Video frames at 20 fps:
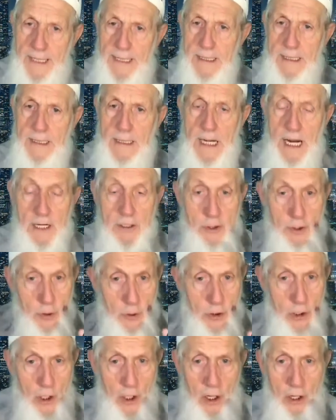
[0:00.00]
Not too
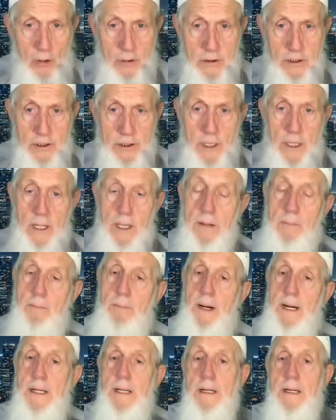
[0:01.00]
close, but